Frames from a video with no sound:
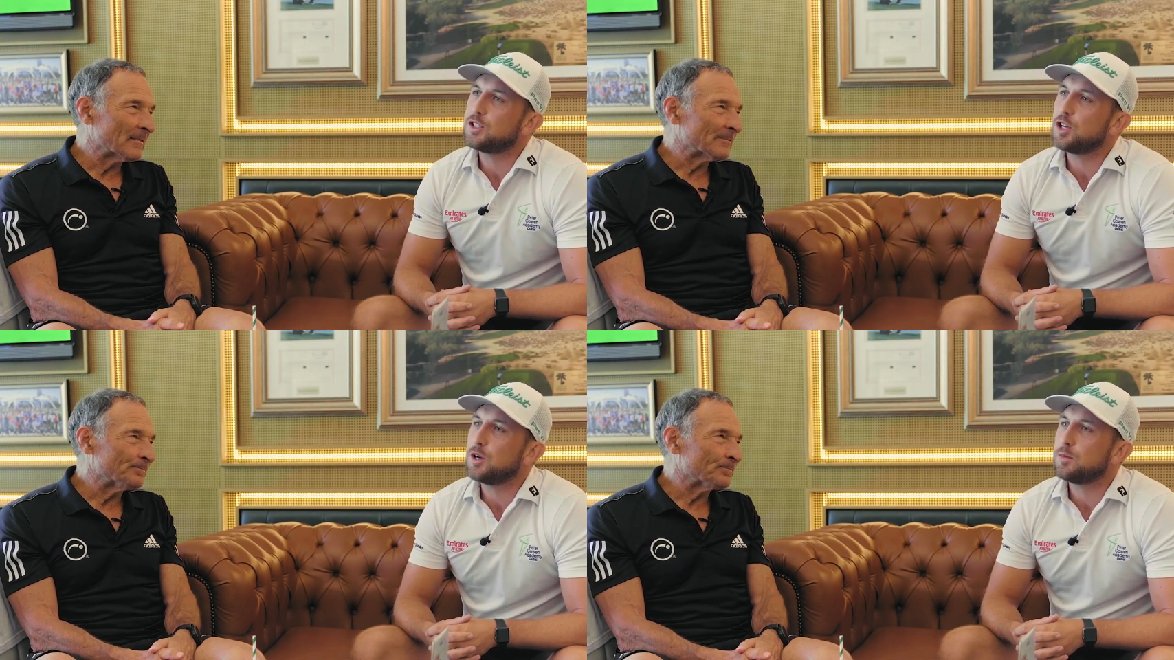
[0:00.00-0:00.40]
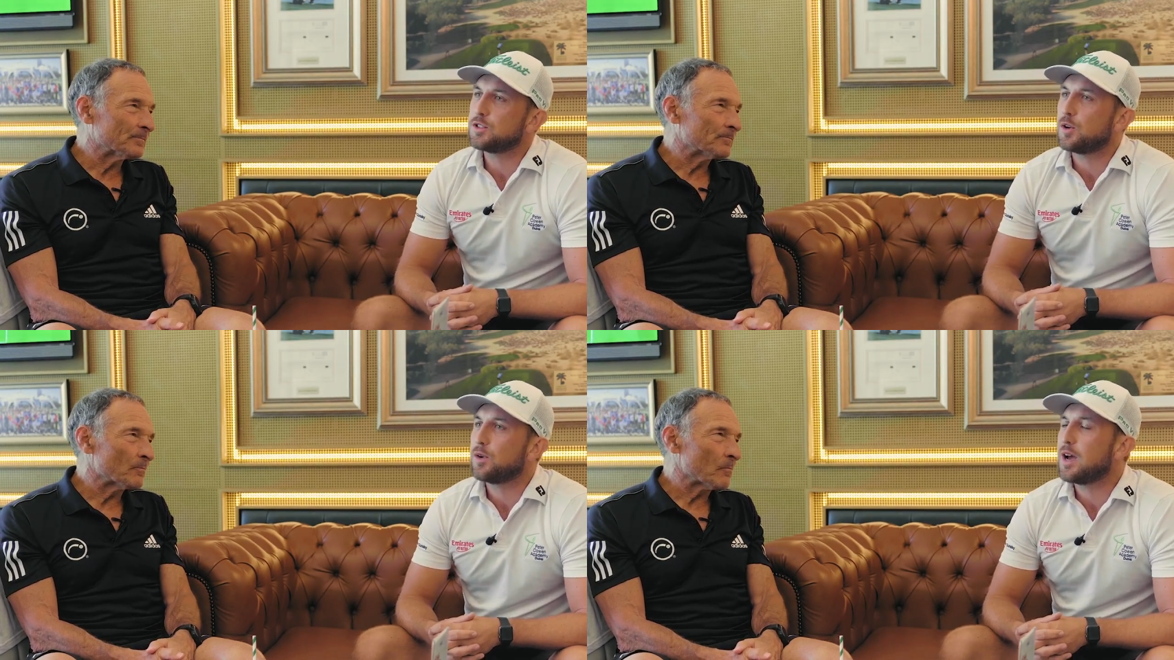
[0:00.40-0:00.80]

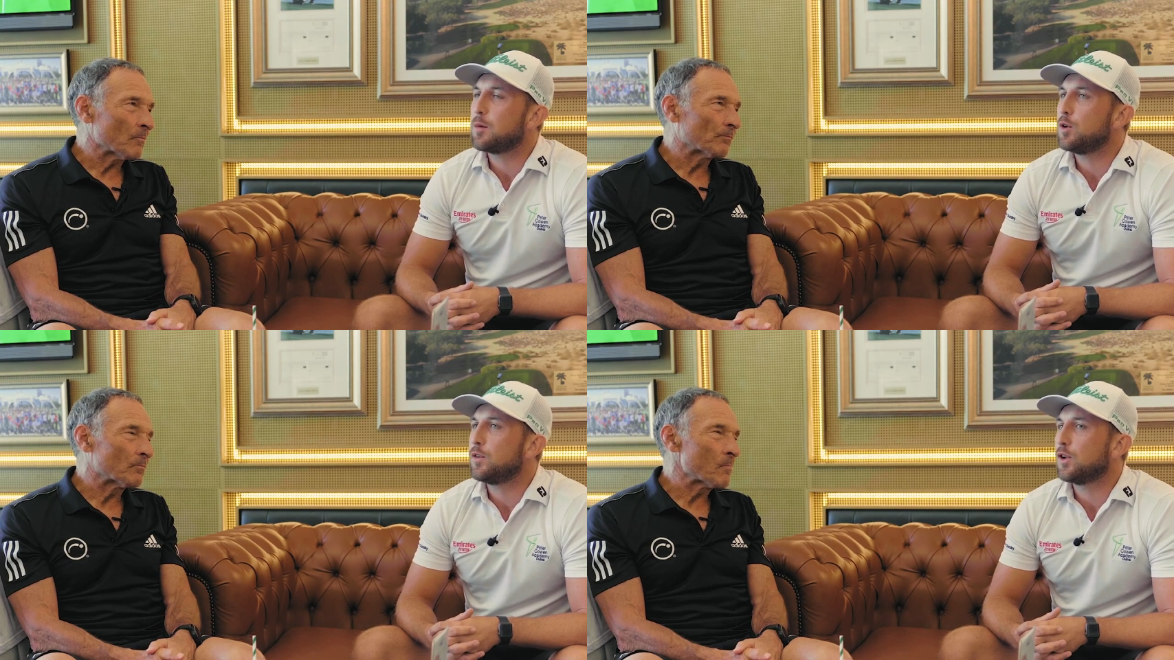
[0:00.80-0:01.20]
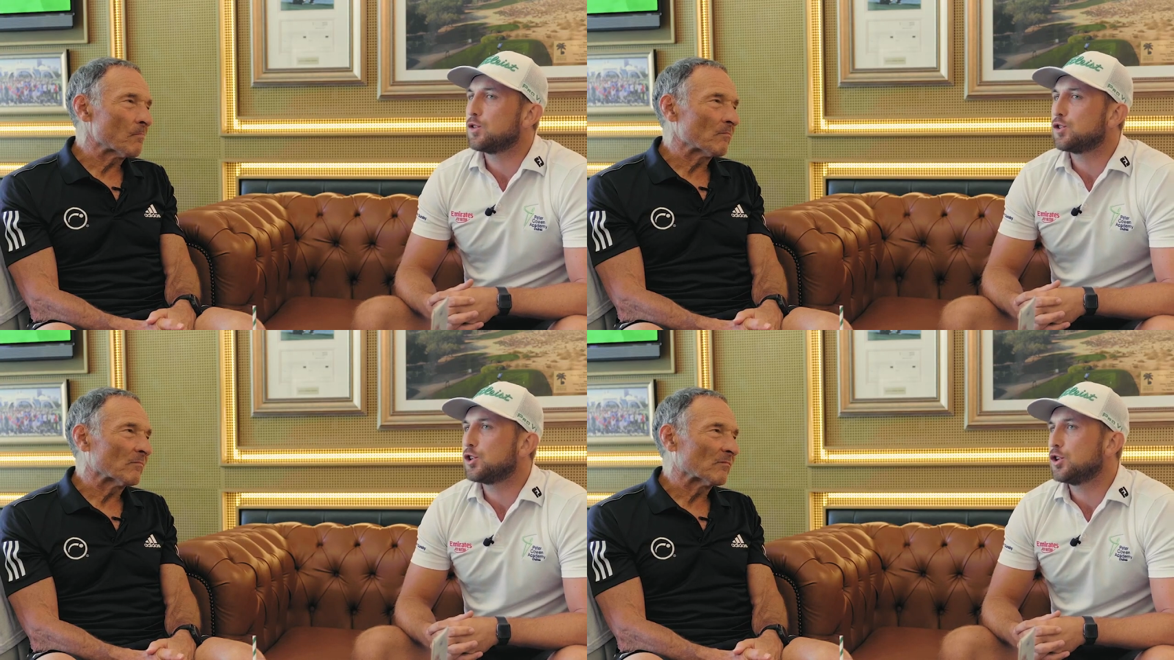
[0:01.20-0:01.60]
Speaker 1: terms, so now moving
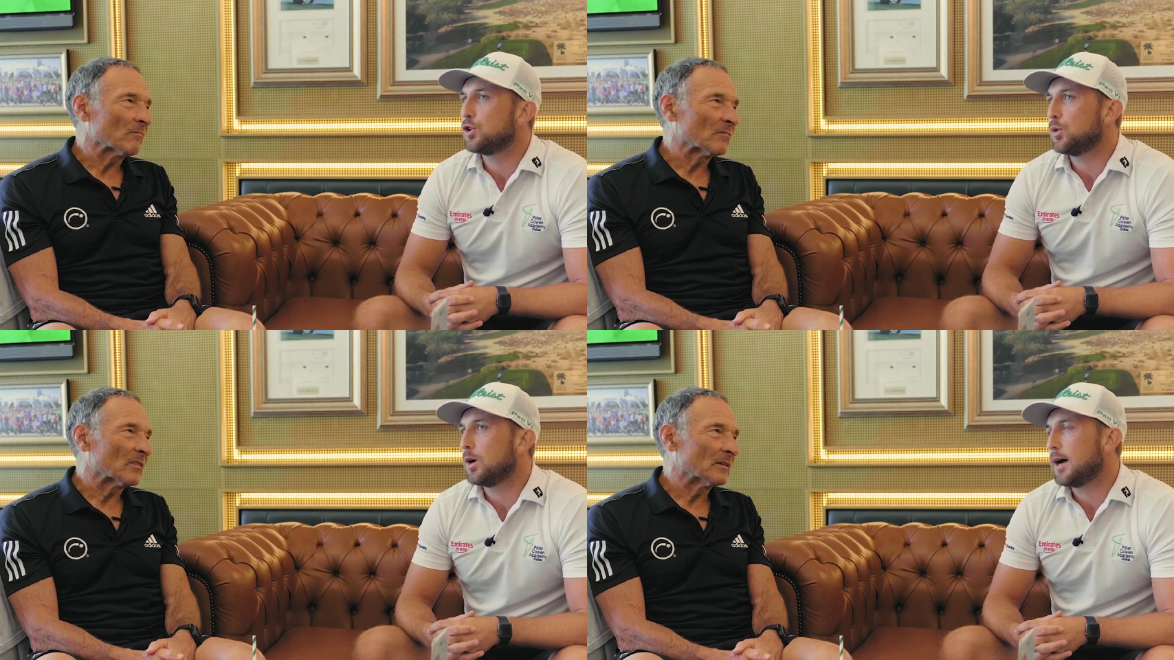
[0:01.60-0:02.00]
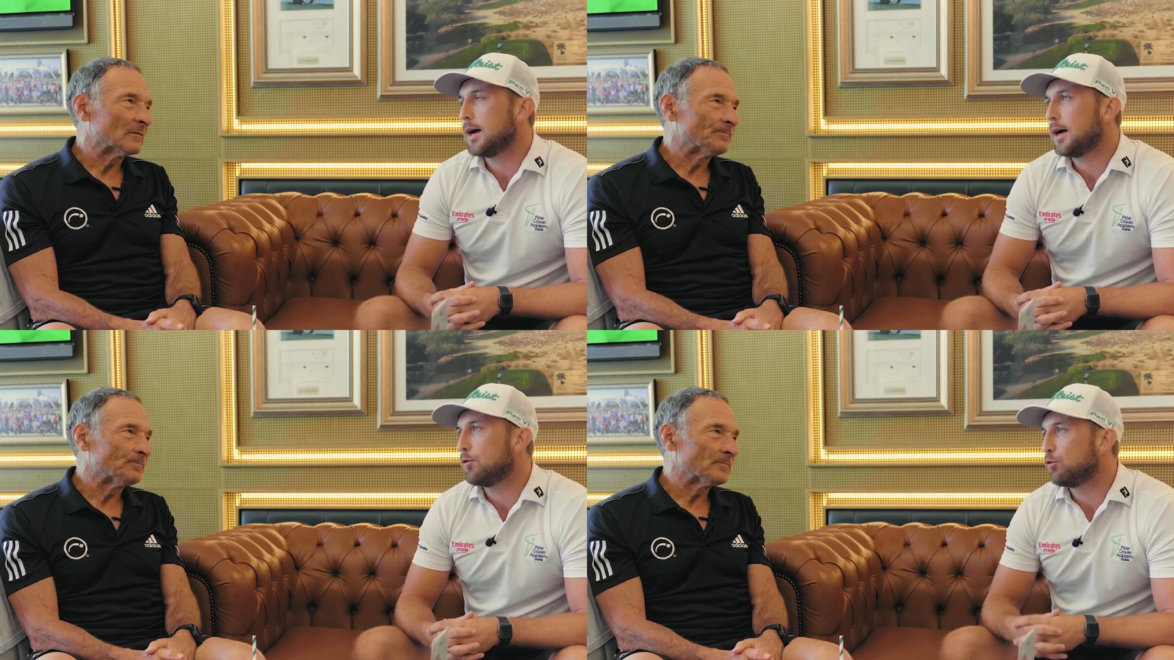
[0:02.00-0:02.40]
on to
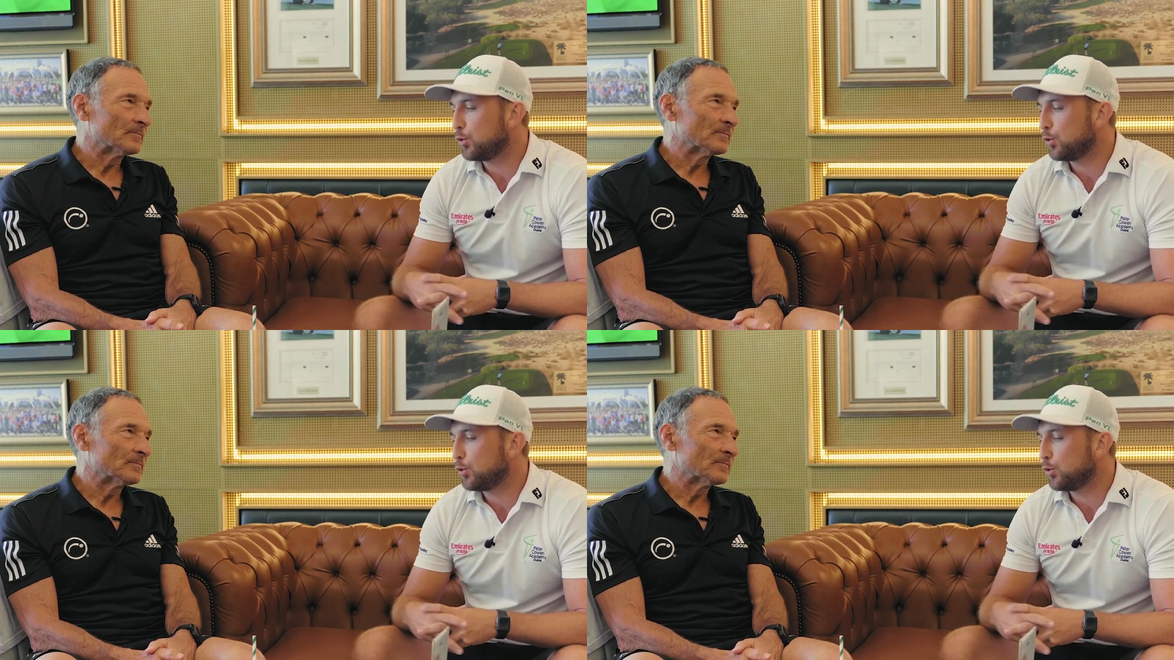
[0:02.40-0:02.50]
uh,